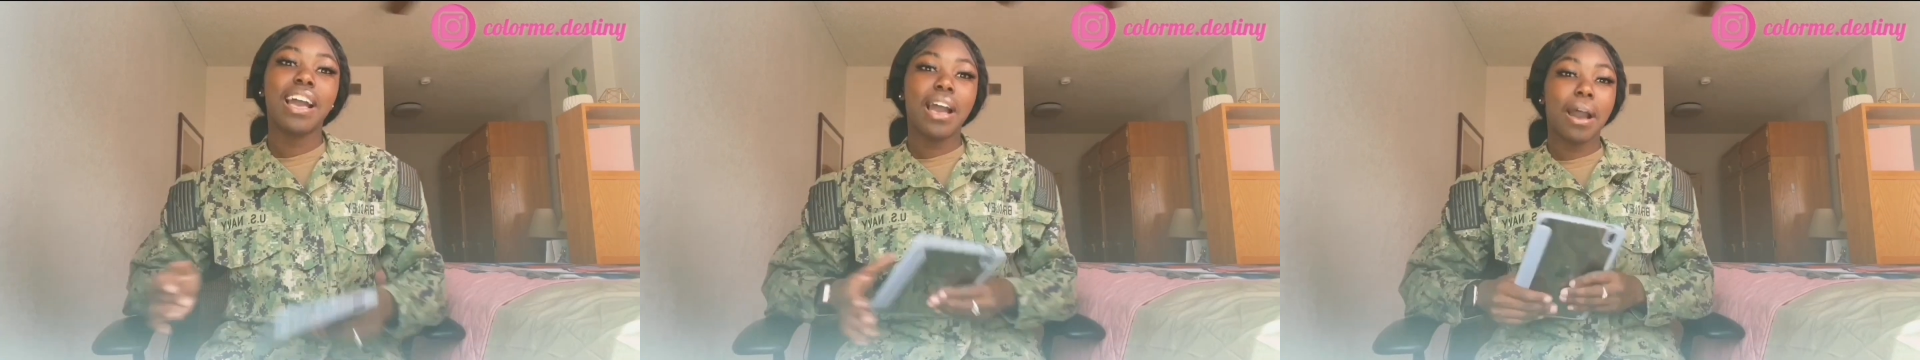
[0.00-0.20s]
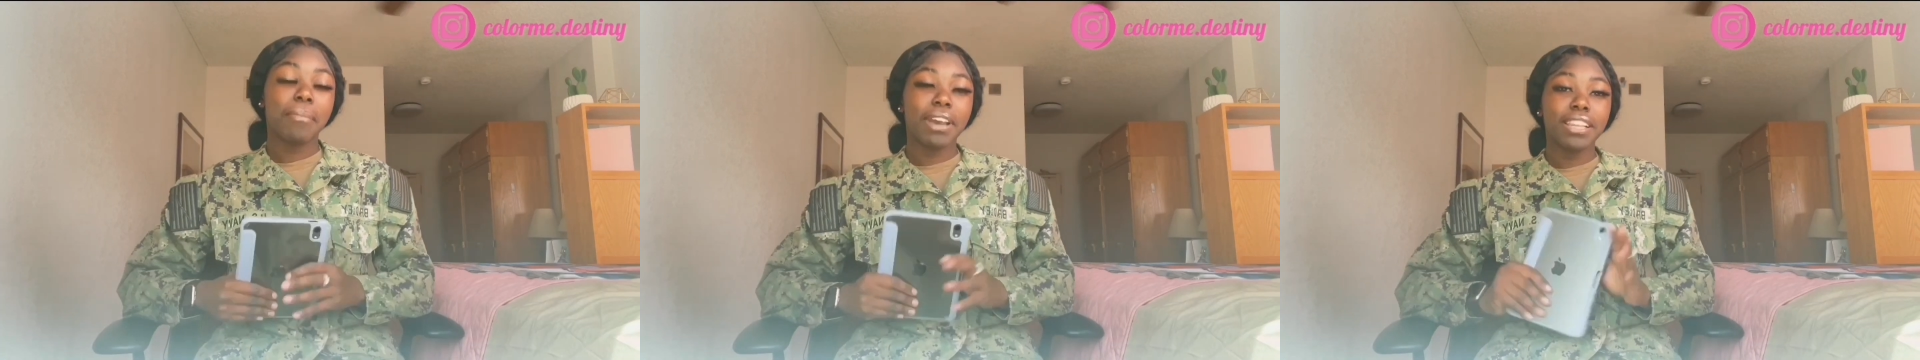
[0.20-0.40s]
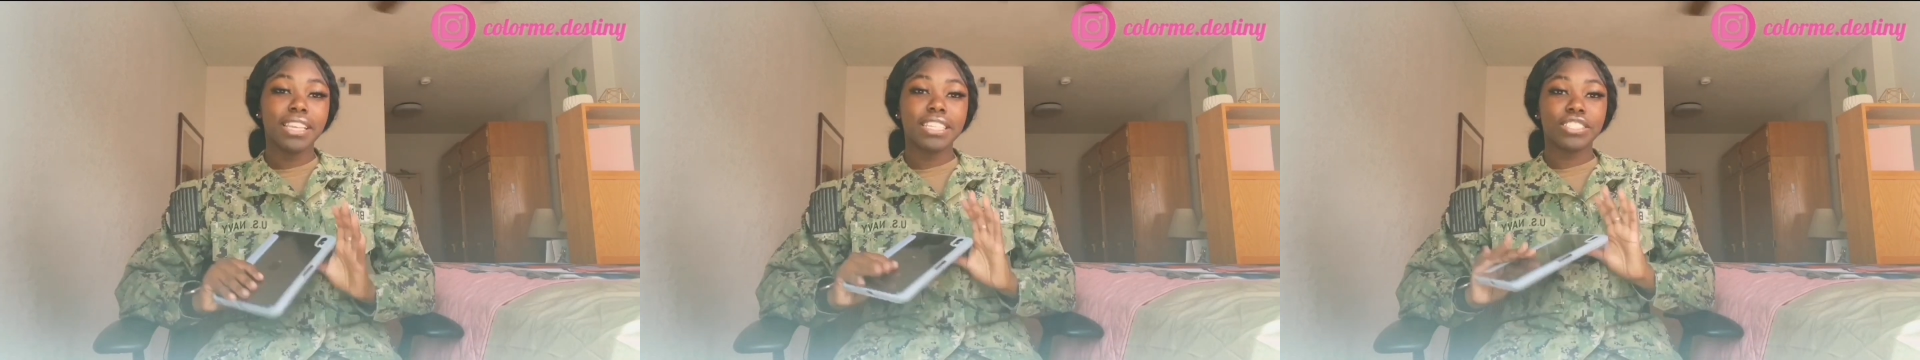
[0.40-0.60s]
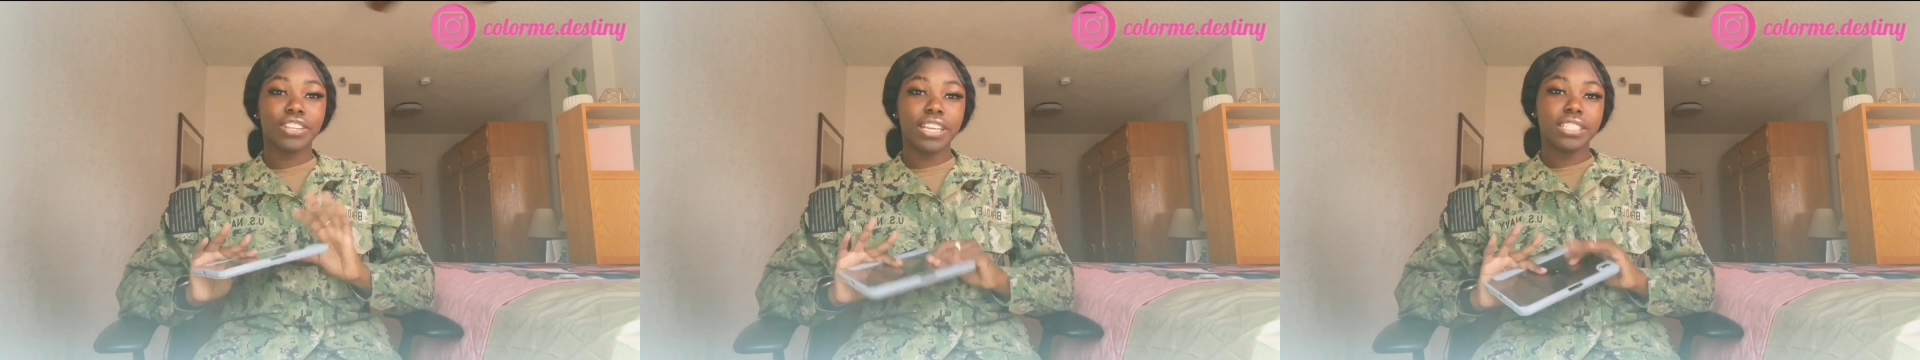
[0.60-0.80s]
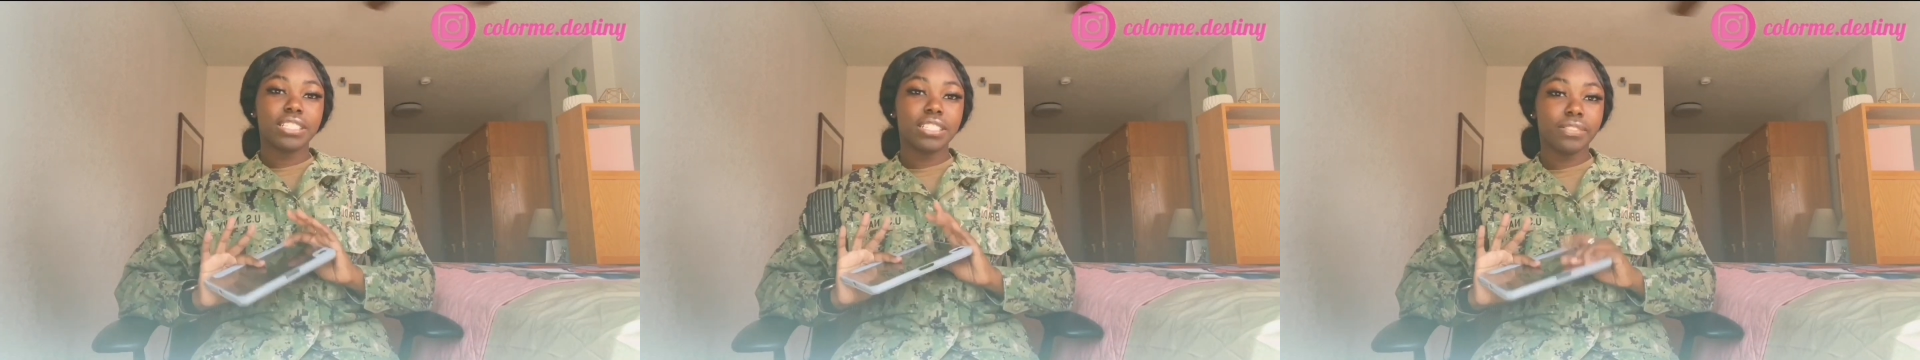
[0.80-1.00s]
i'm about to get
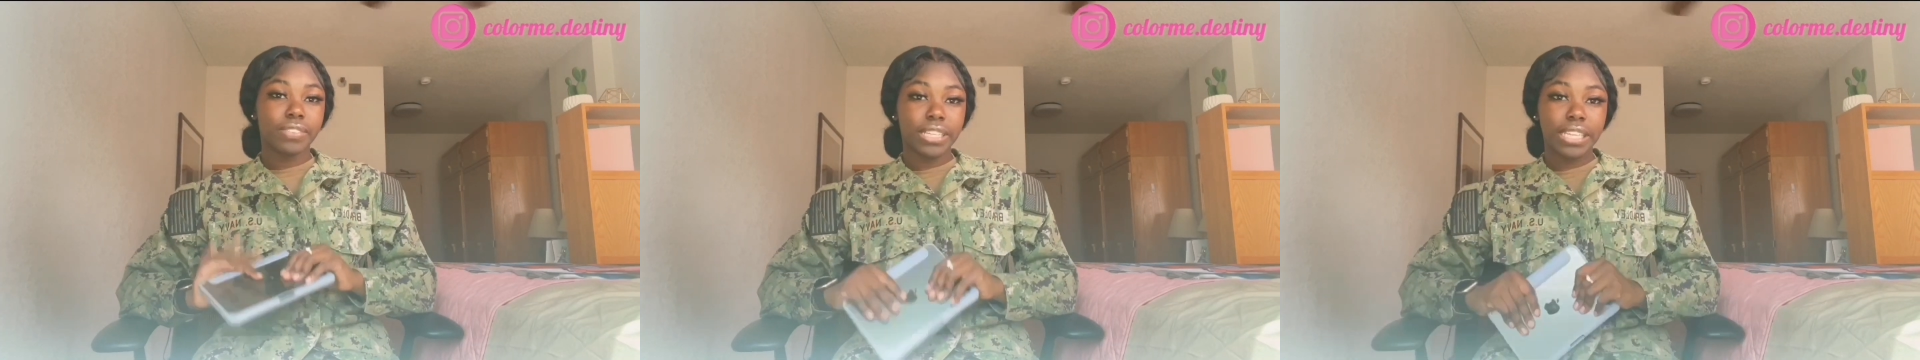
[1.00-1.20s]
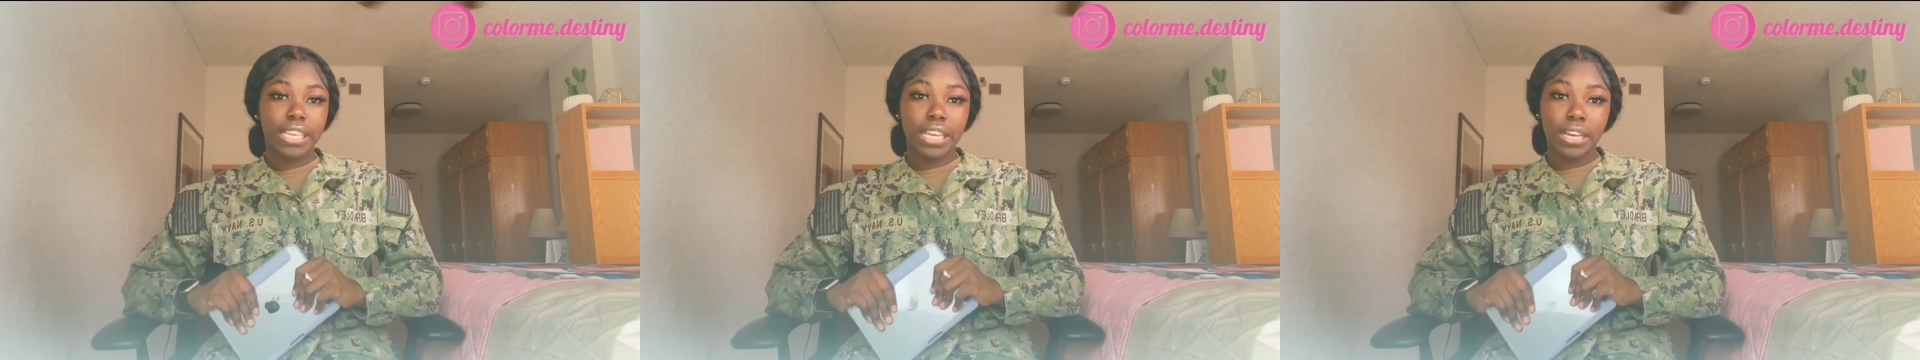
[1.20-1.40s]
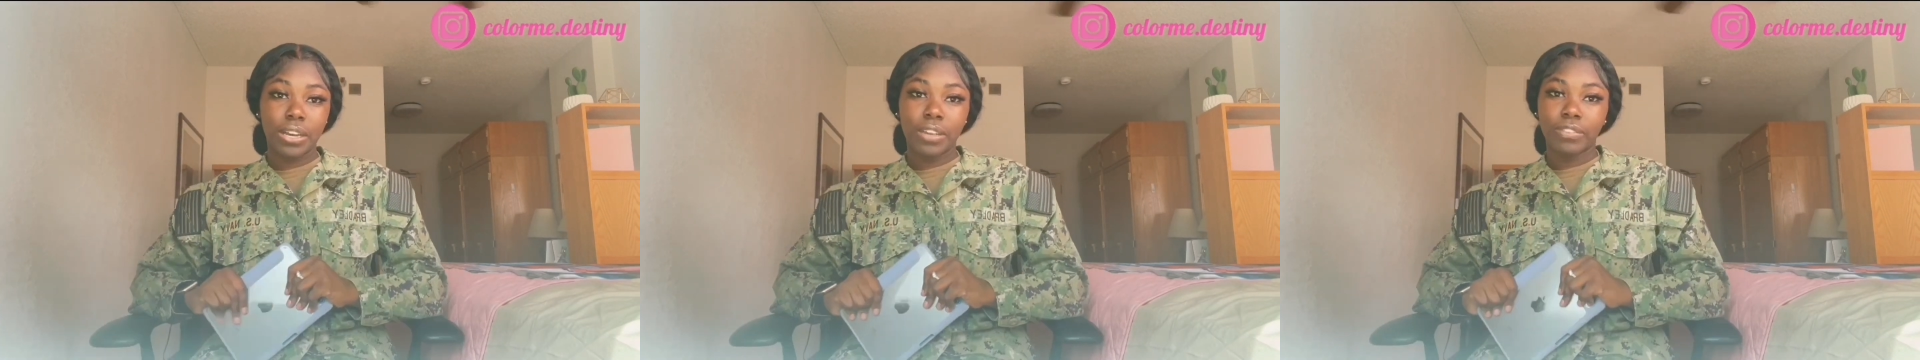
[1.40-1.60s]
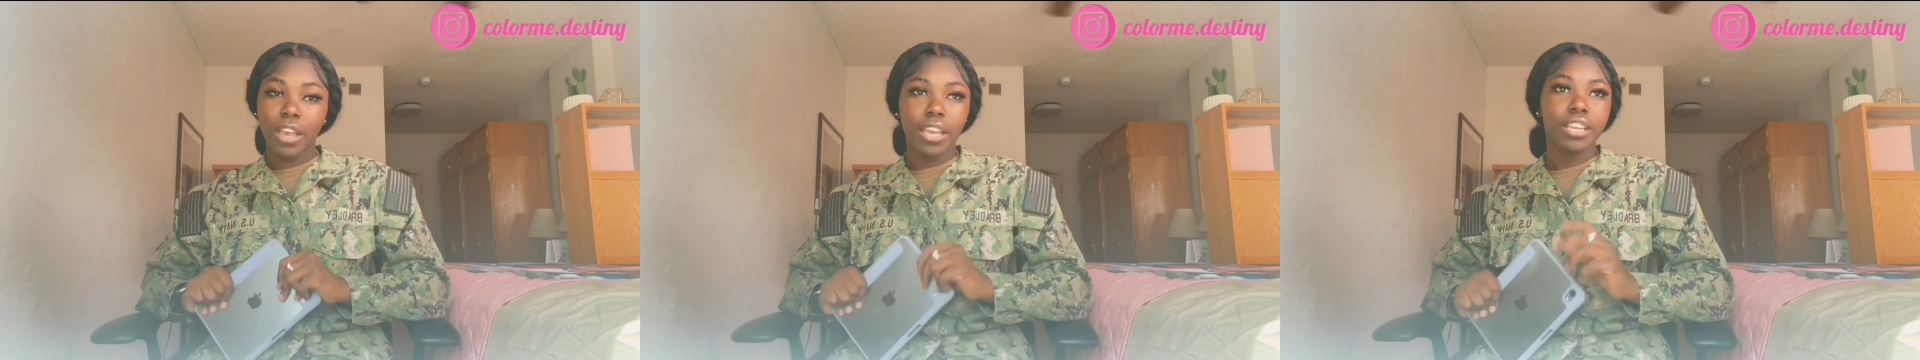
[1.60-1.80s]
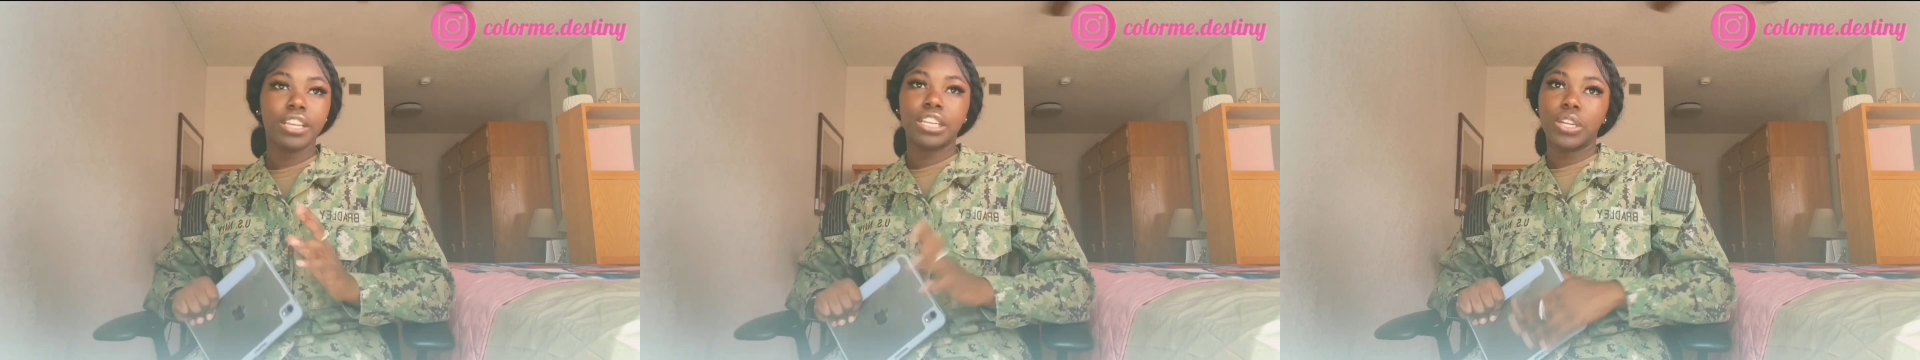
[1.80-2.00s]
straight into the video if
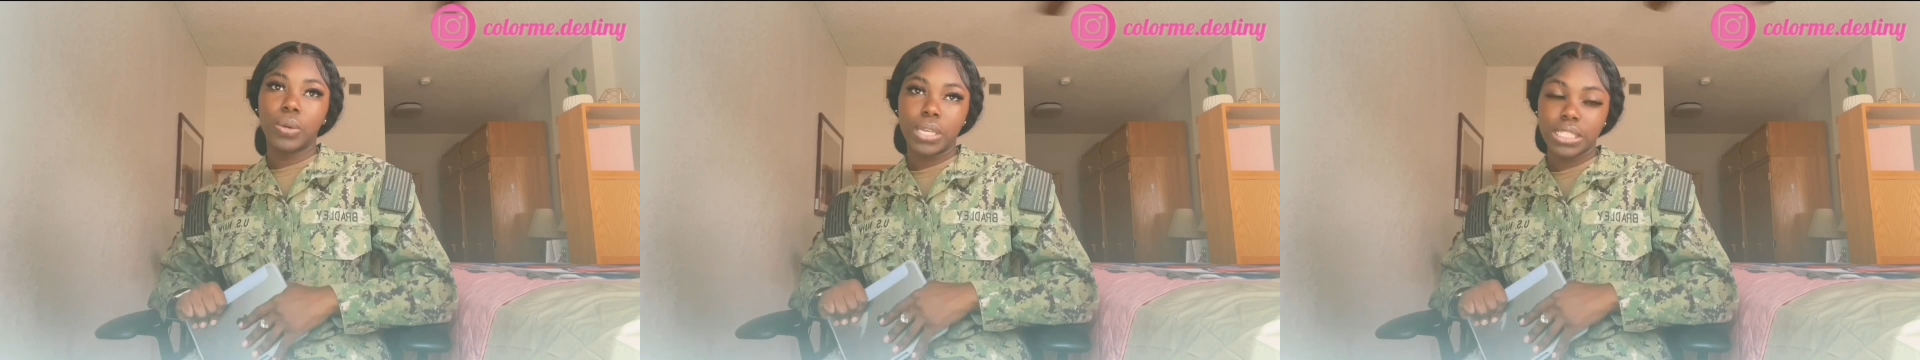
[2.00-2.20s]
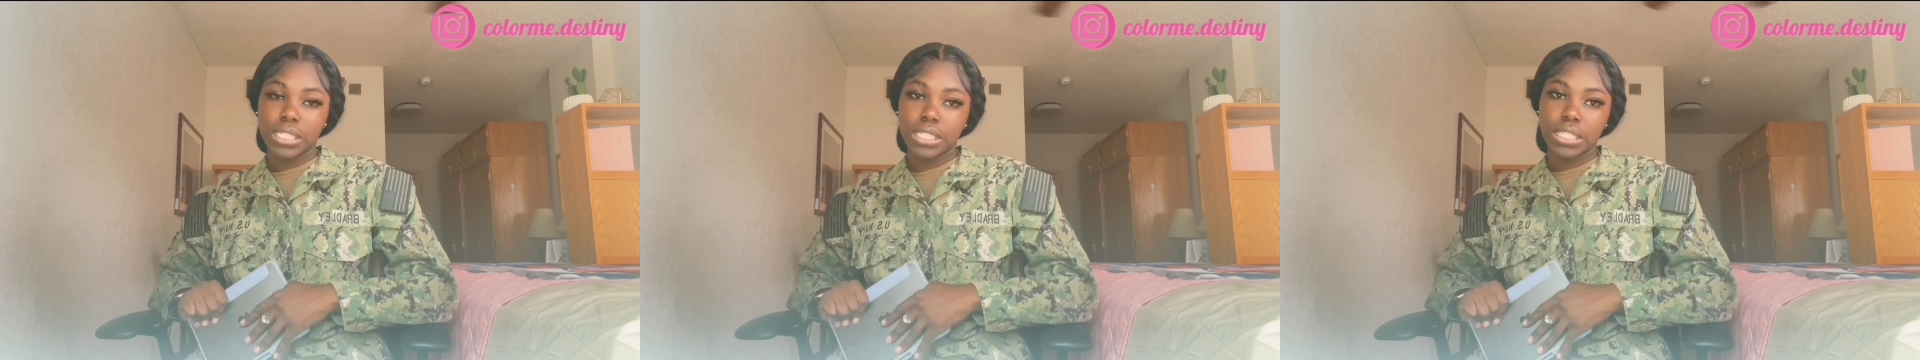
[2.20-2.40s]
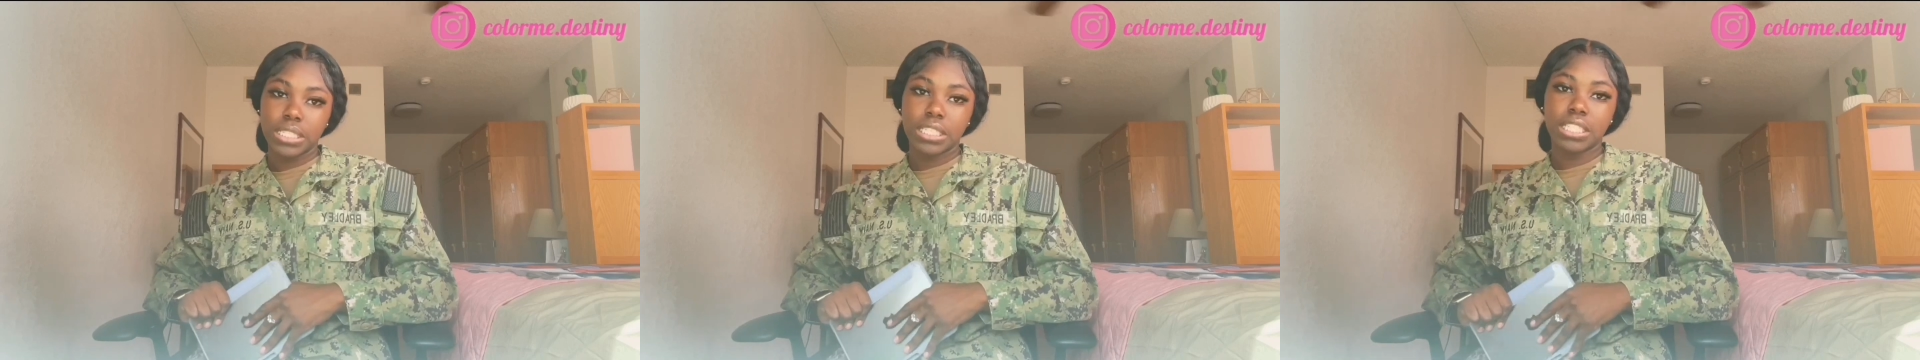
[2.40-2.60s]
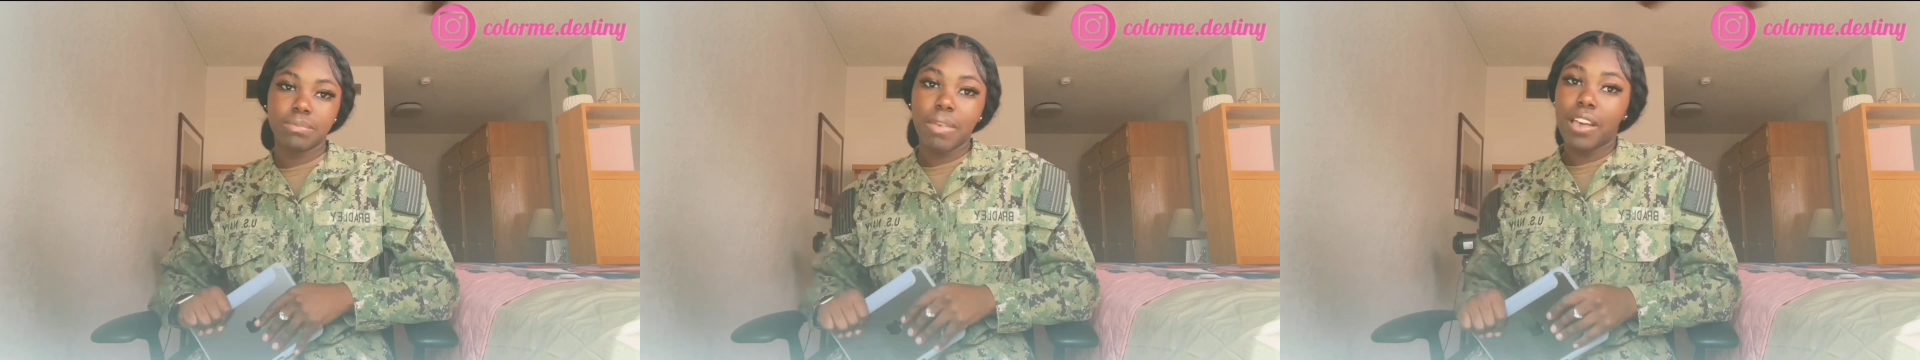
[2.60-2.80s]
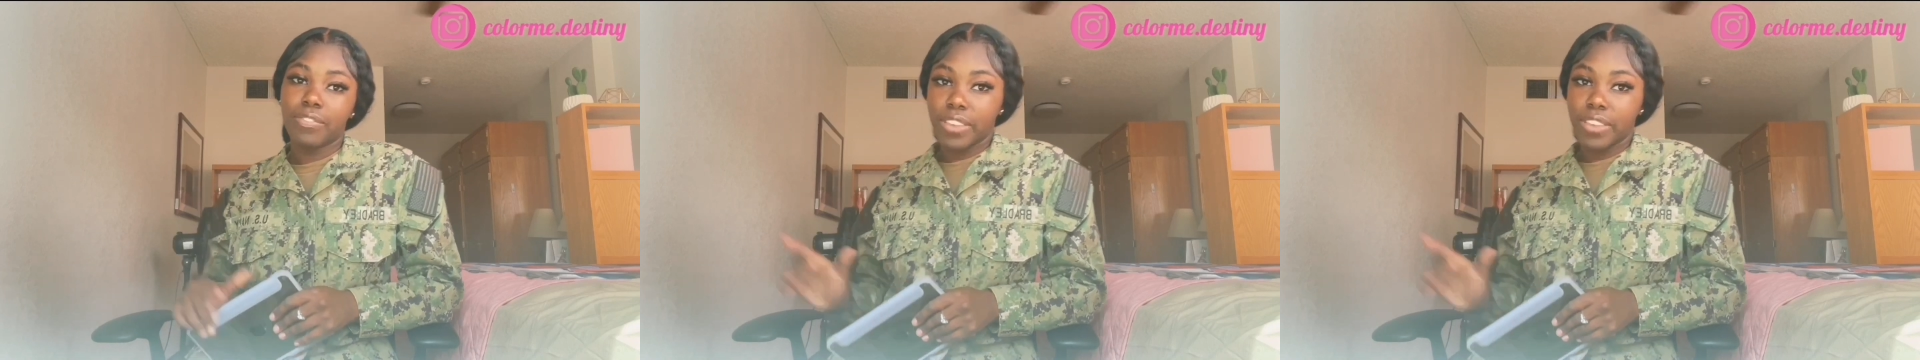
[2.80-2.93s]
y'all hear noises it's my